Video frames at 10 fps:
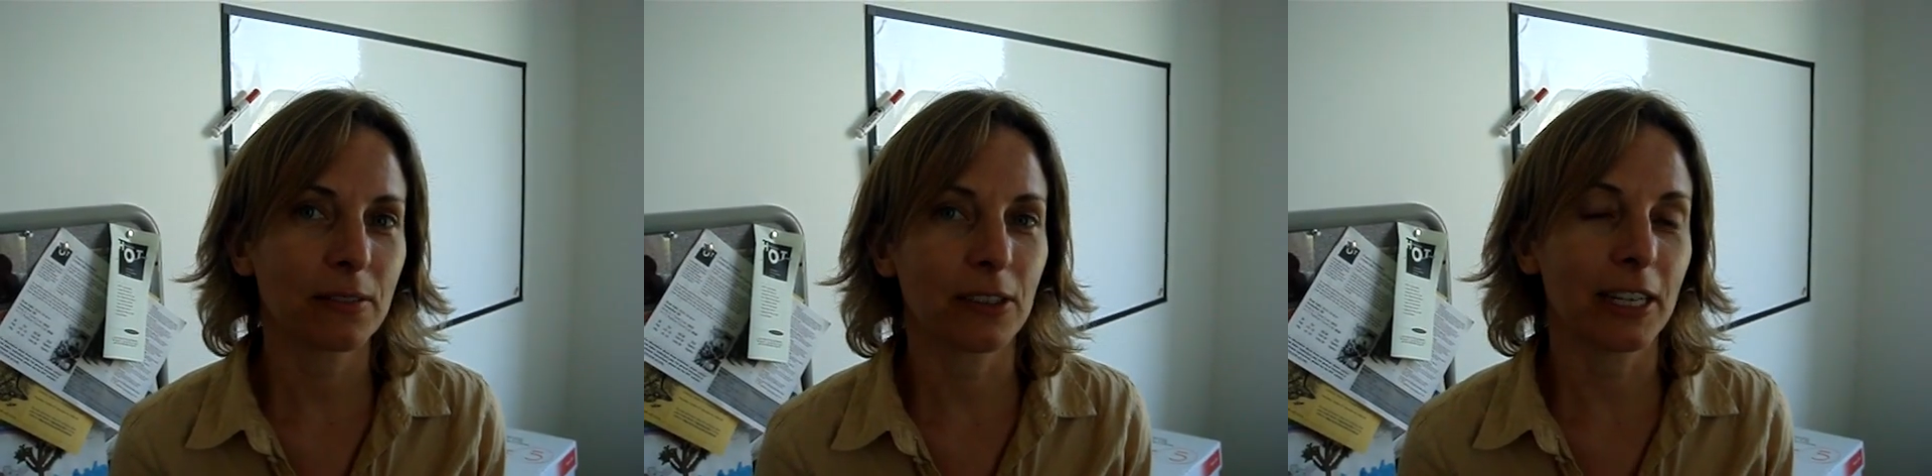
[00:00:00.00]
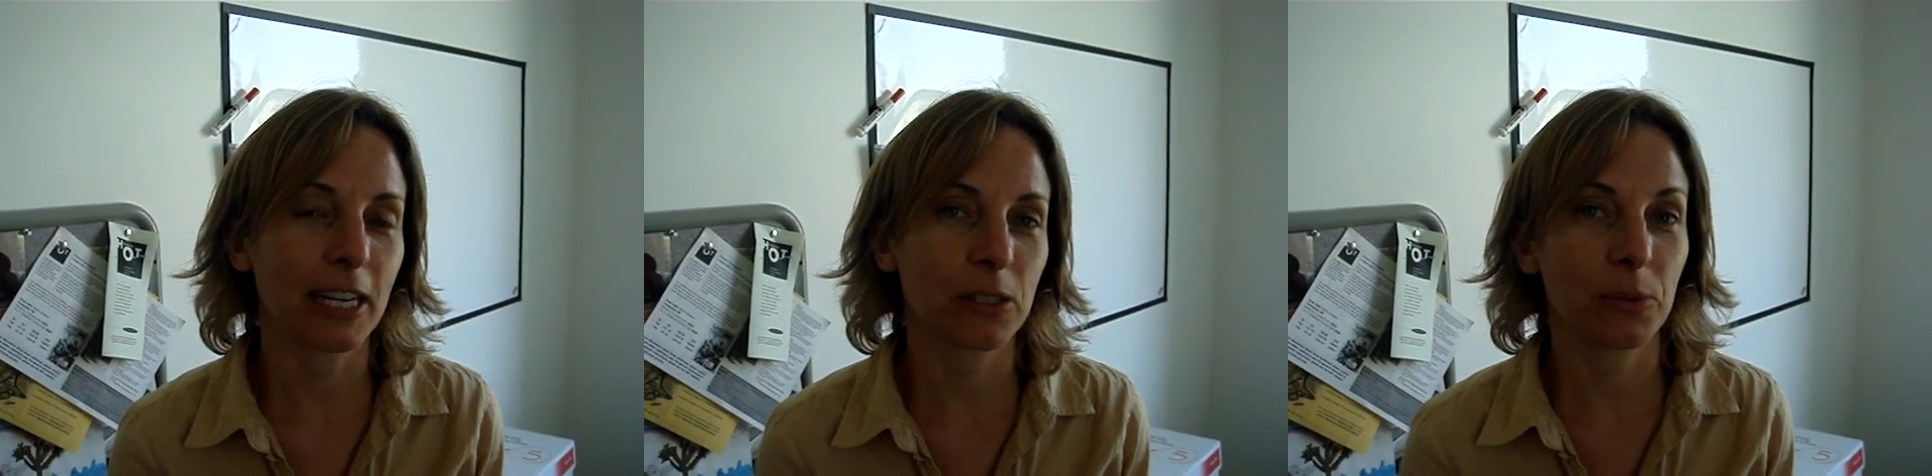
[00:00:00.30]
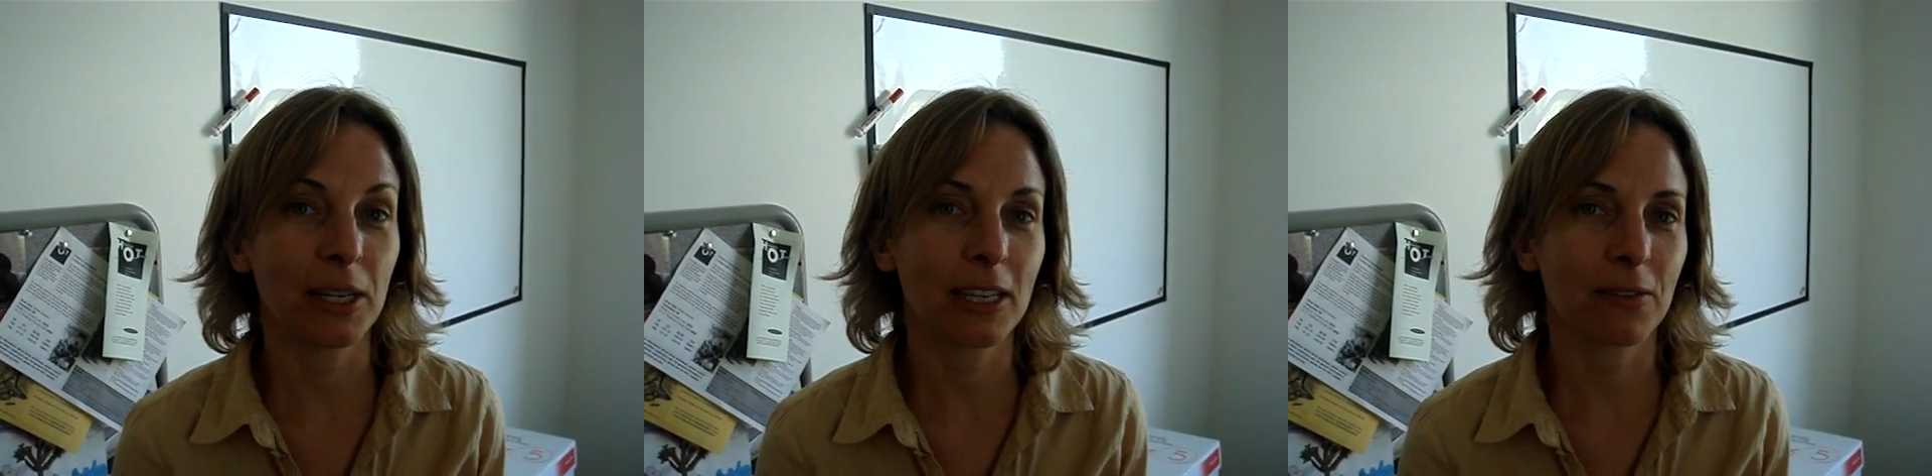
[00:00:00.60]
for next
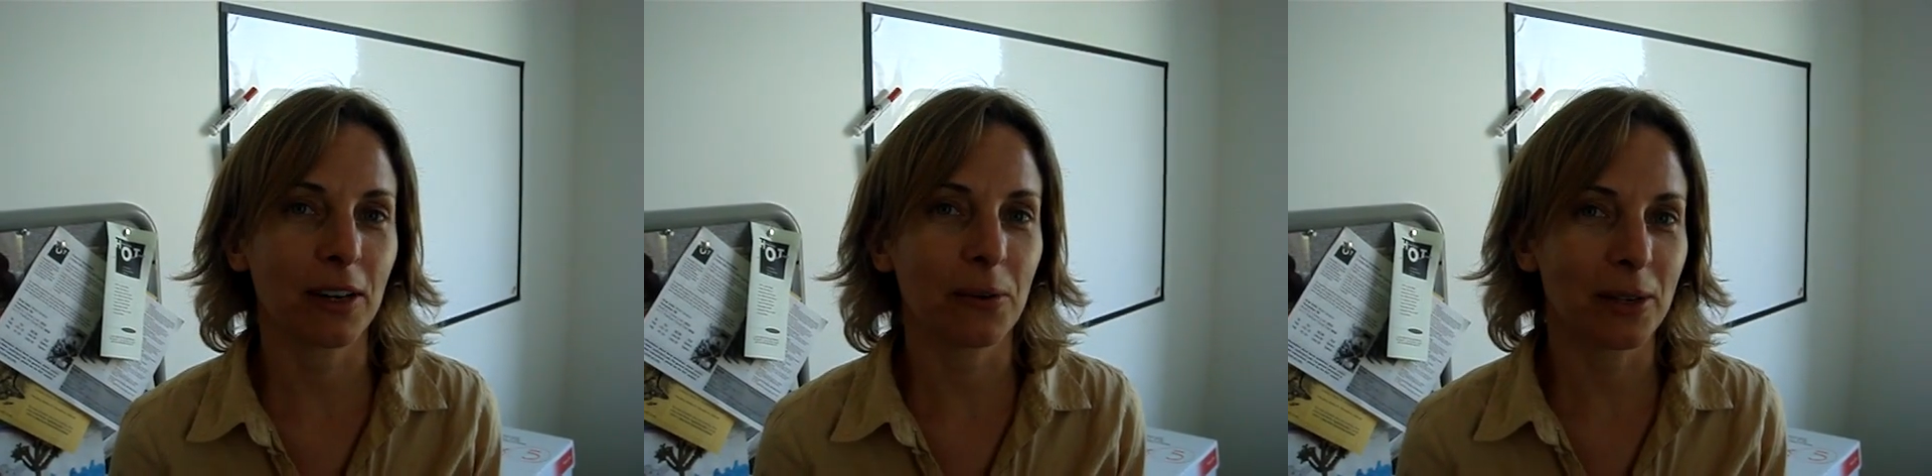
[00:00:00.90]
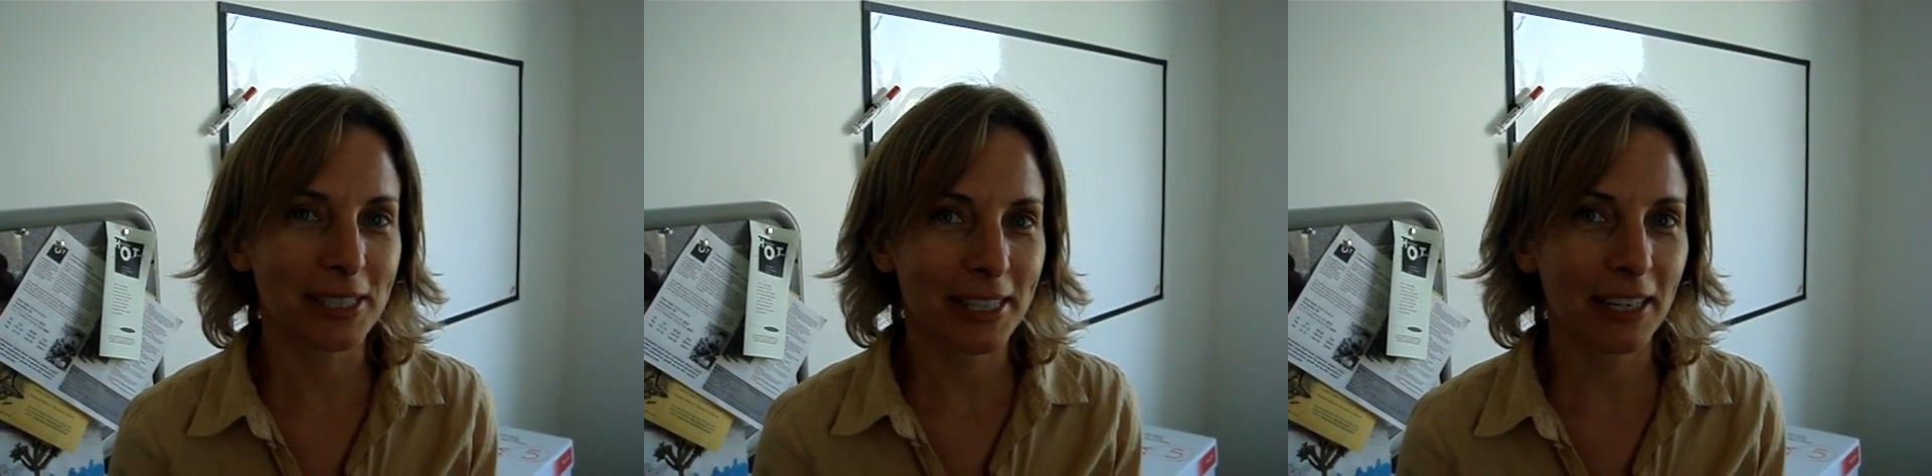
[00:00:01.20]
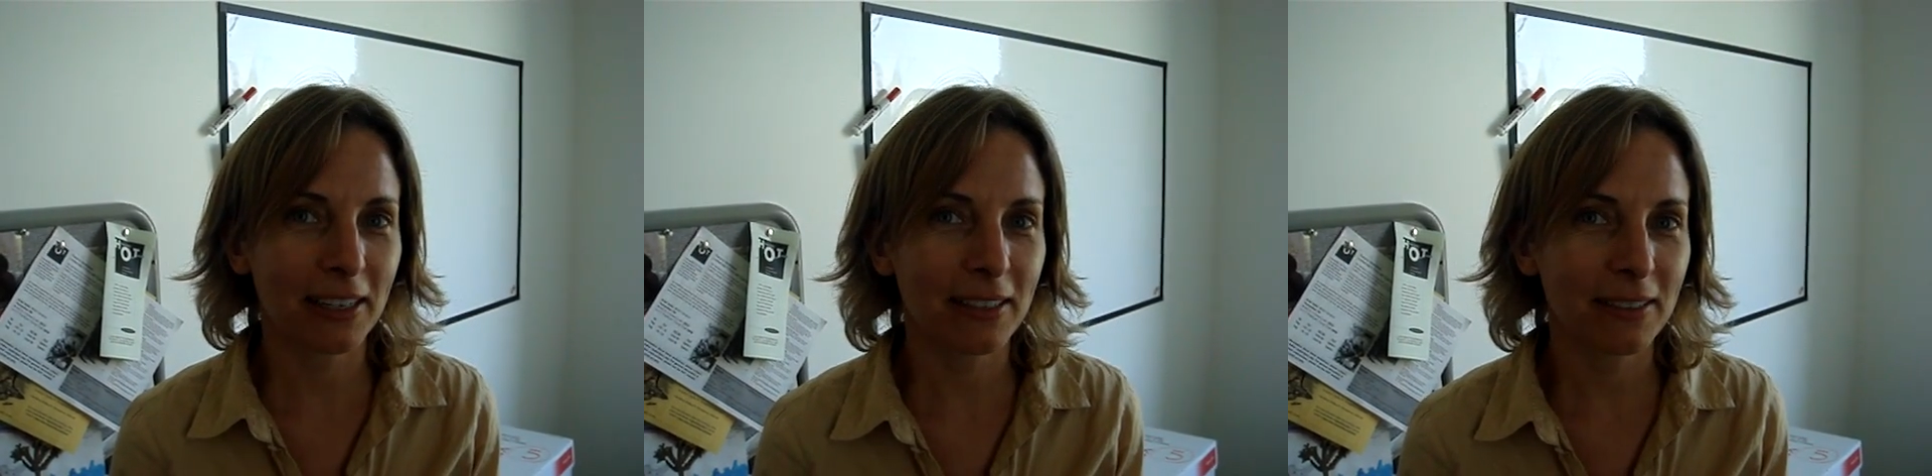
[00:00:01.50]
week if I was going
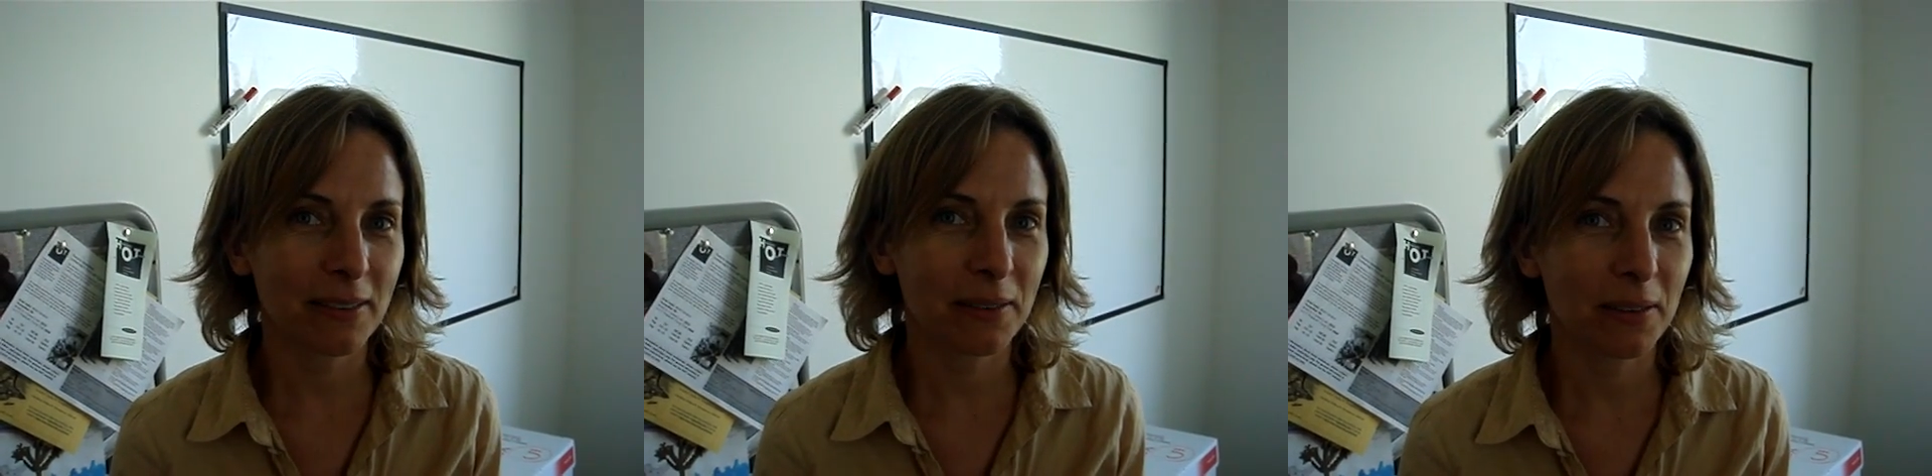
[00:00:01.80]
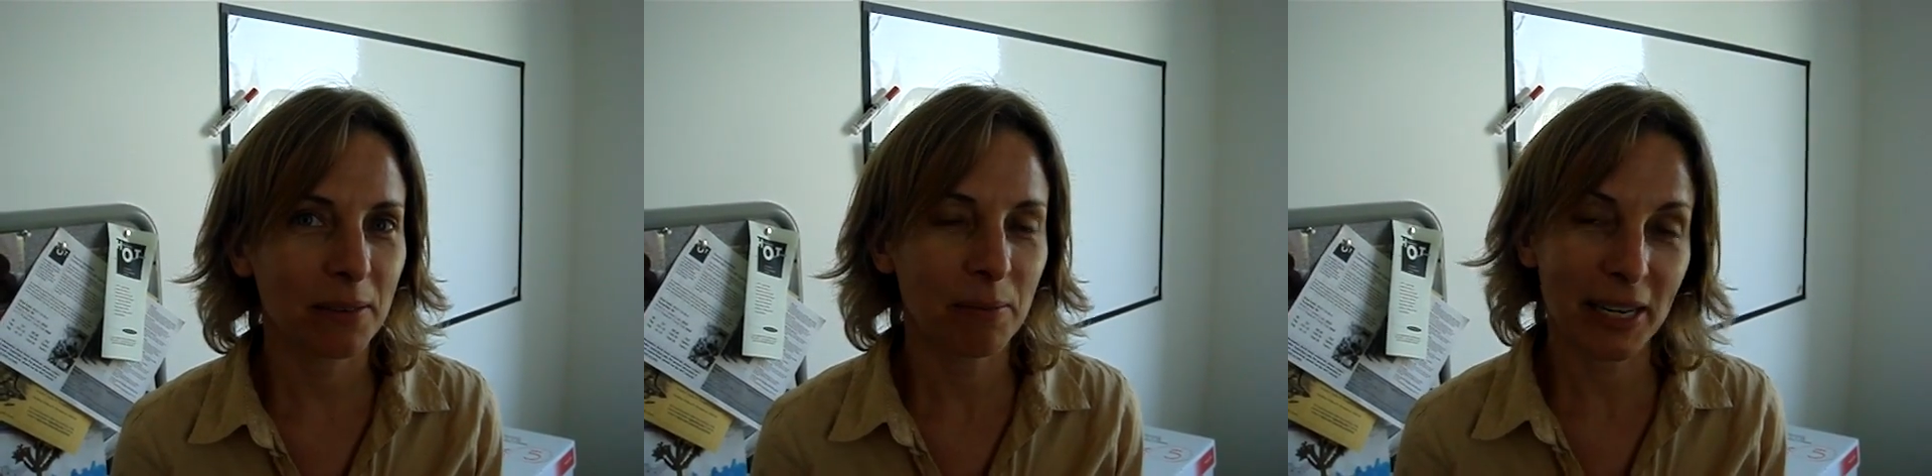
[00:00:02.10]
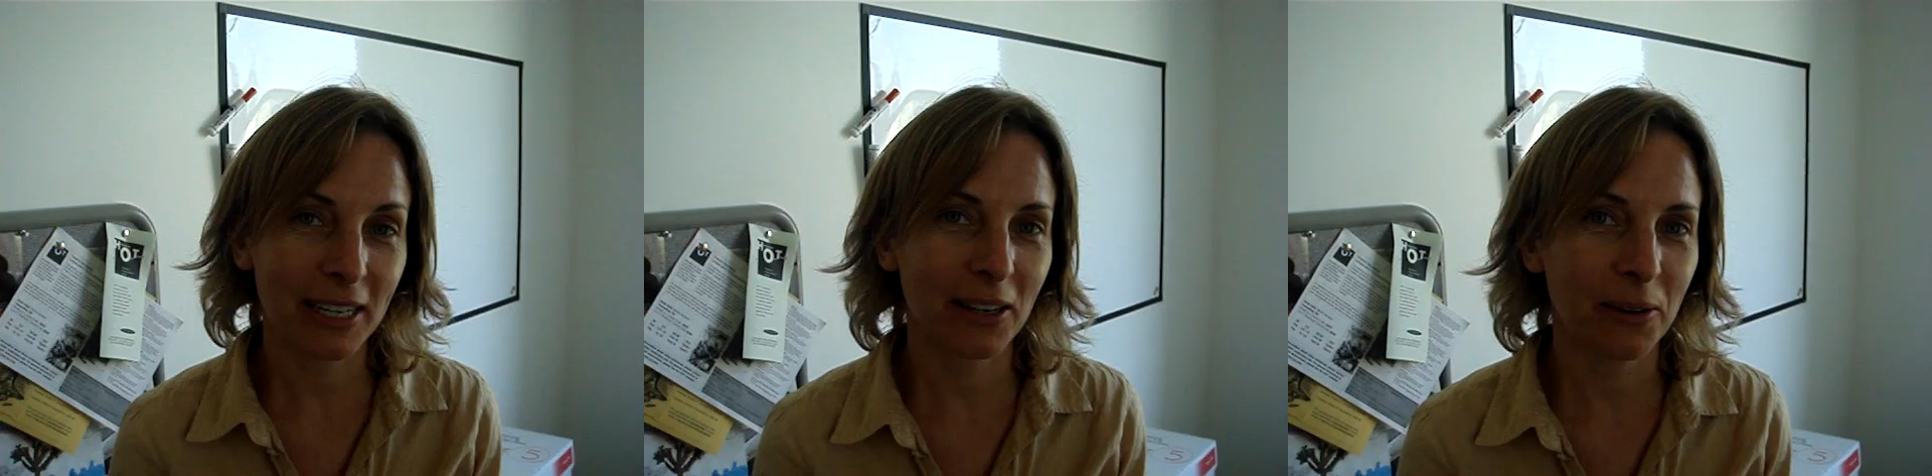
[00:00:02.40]
to
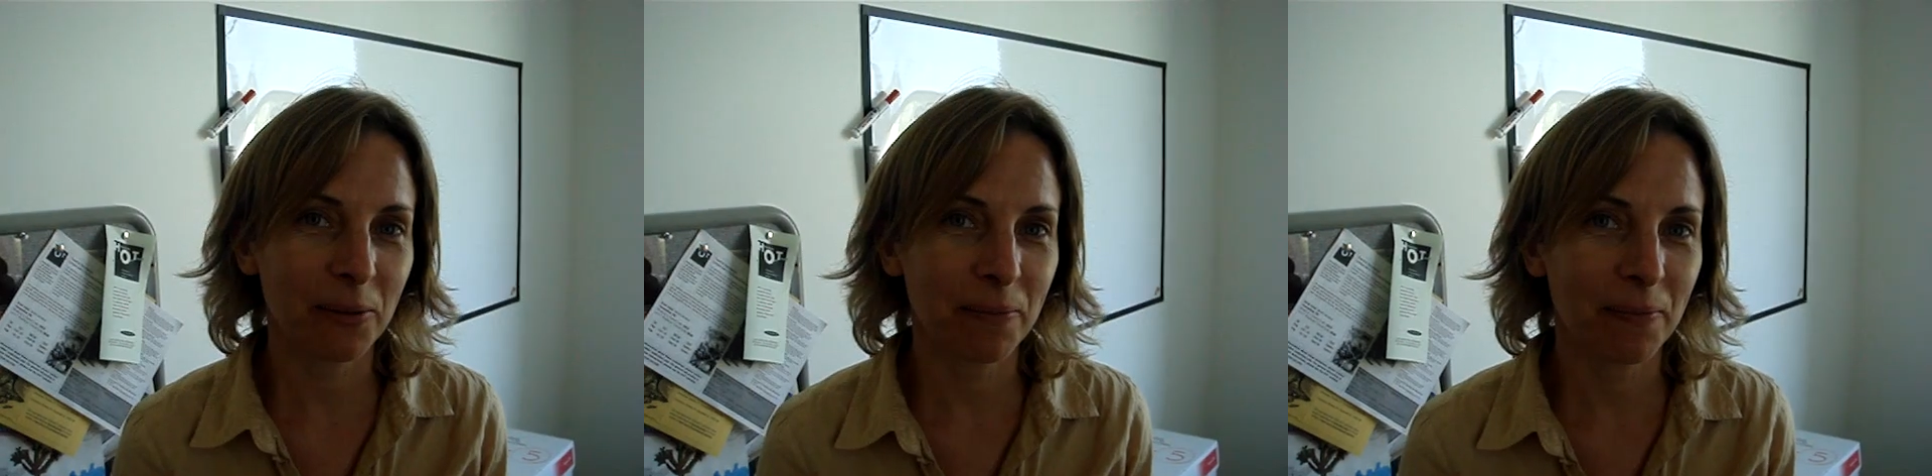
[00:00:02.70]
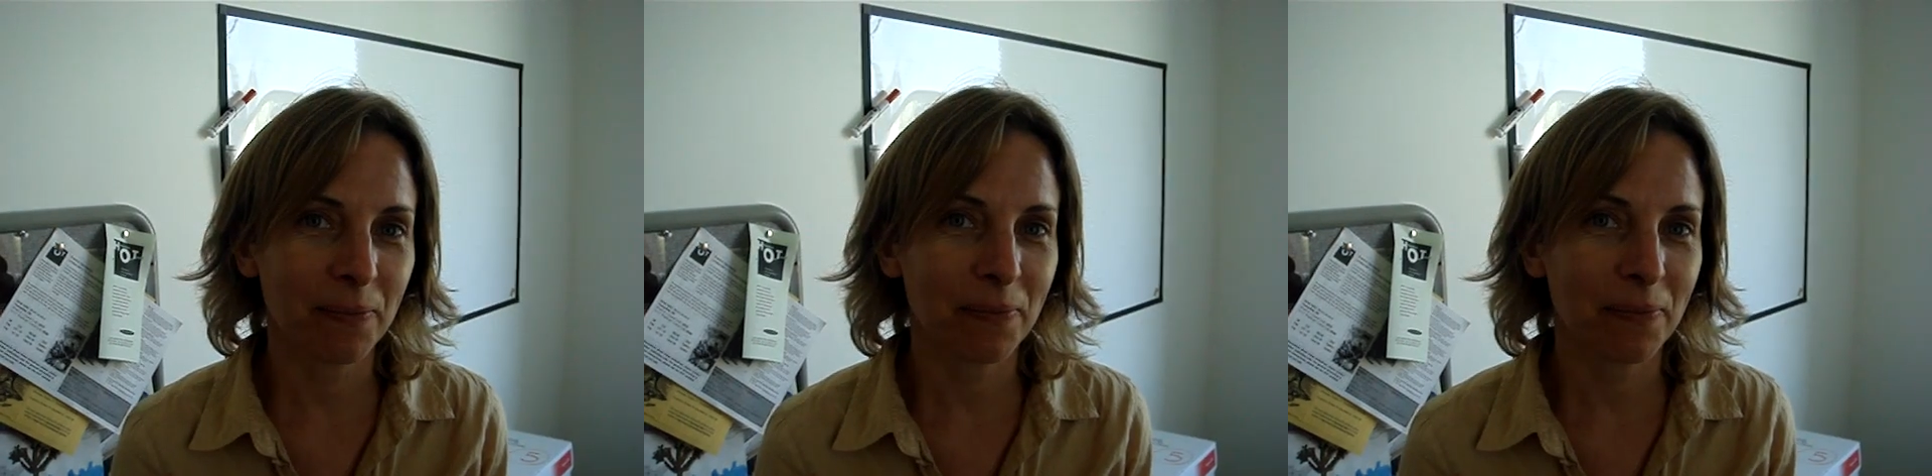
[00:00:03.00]
make it home